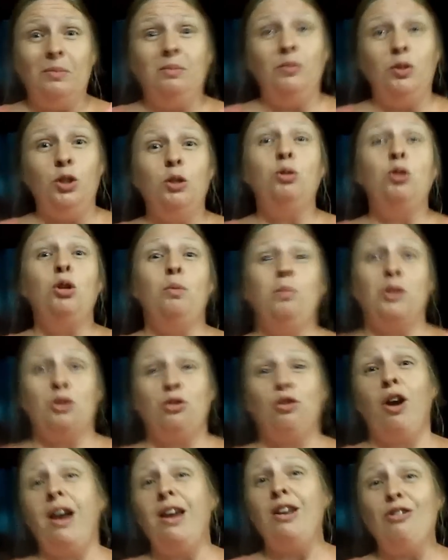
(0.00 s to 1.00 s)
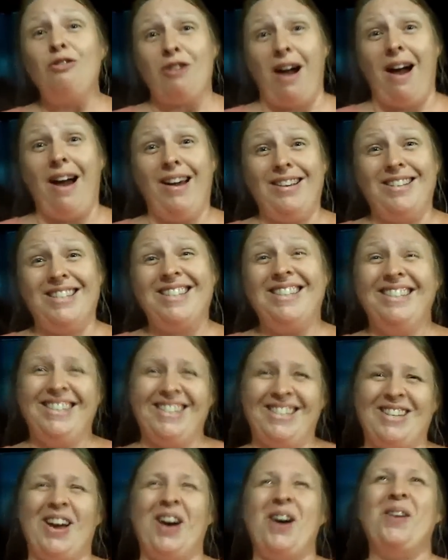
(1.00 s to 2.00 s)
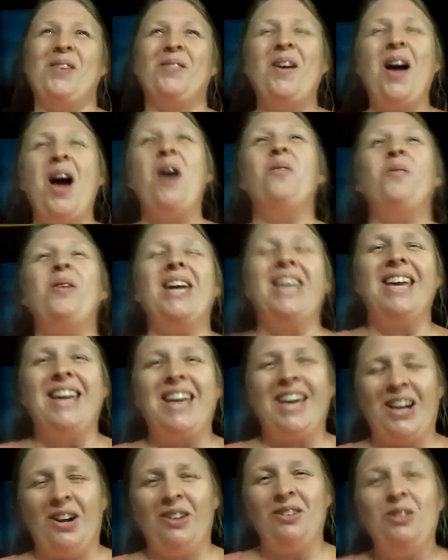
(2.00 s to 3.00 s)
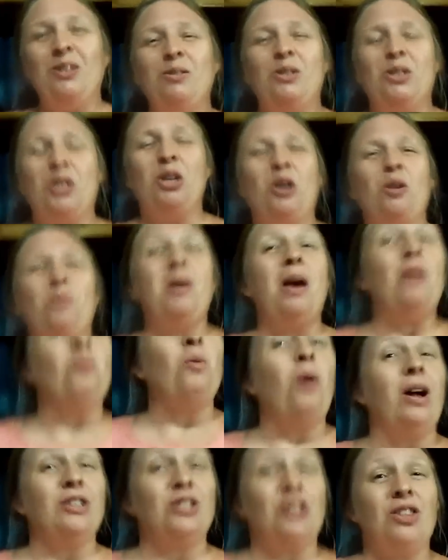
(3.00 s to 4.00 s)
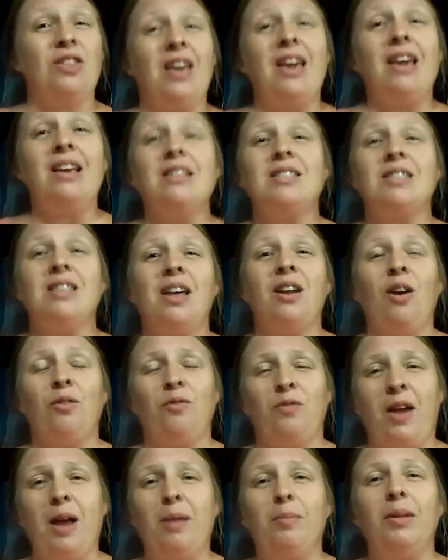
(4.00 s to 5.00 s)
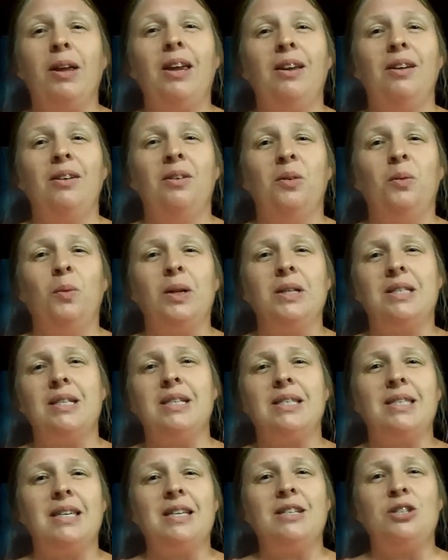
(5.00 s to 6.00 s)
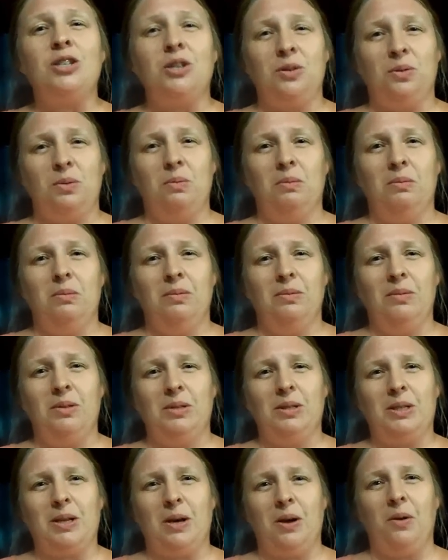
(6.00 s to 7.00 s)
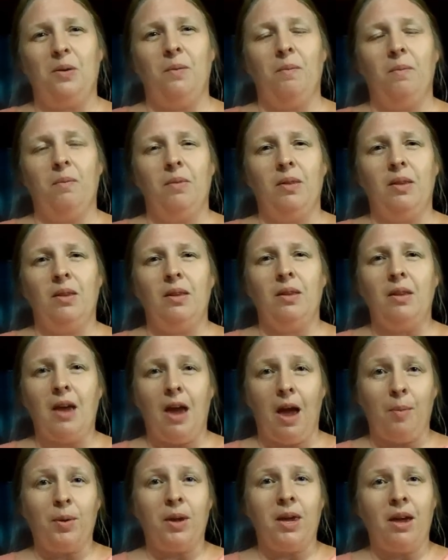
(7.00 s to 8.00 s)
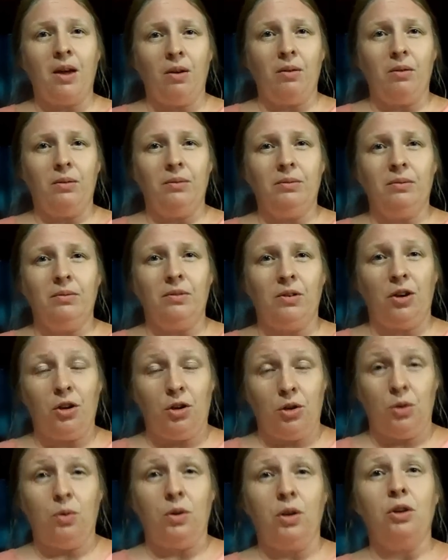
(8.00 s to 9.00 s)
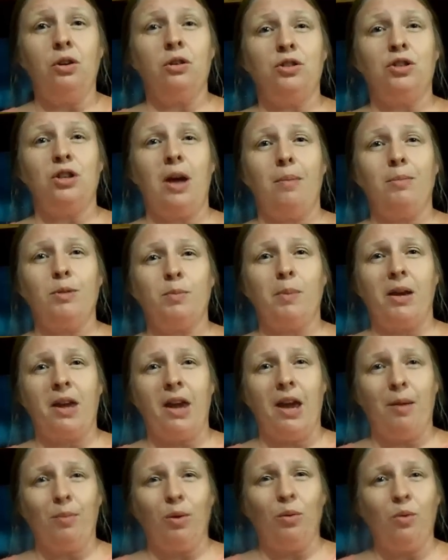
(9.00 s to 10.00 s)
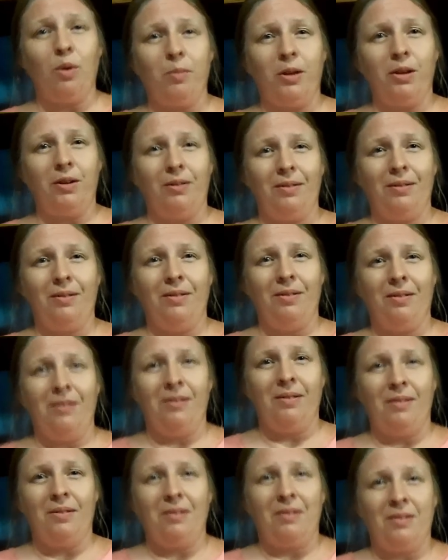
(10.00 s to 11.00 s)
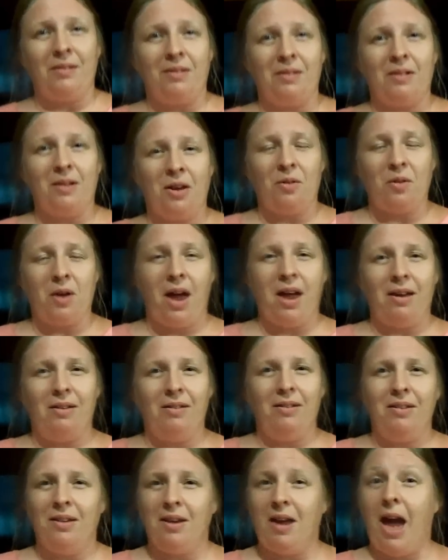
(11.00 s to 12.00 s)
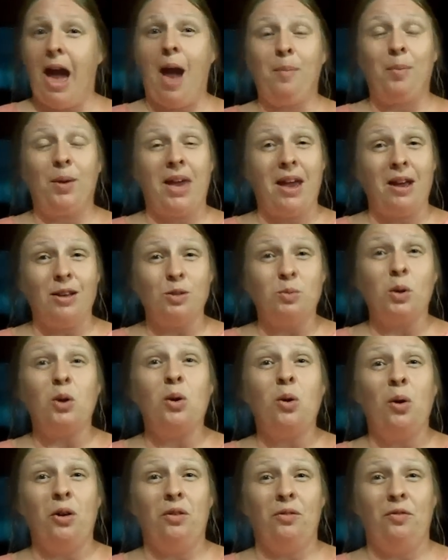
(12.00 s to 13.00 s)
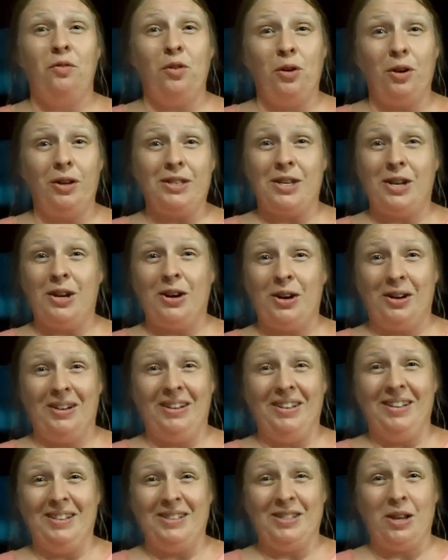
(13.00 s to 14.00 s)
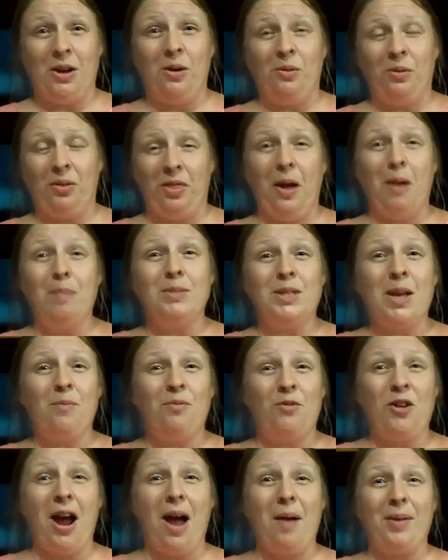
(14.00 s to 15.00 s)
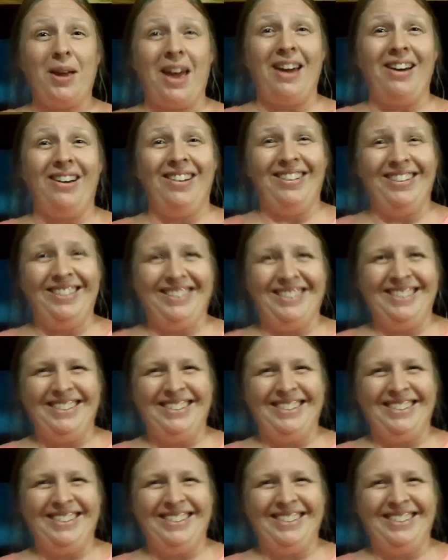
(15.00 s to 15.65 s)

YouTube is great, you guys. So we can get on YouTube and watch things that our family wants to see too. So, Abigail, are you doing a good job as my camera woman? Mm -hmm. Okay. Abigail's recording for us here. So thumbs up for Abigail.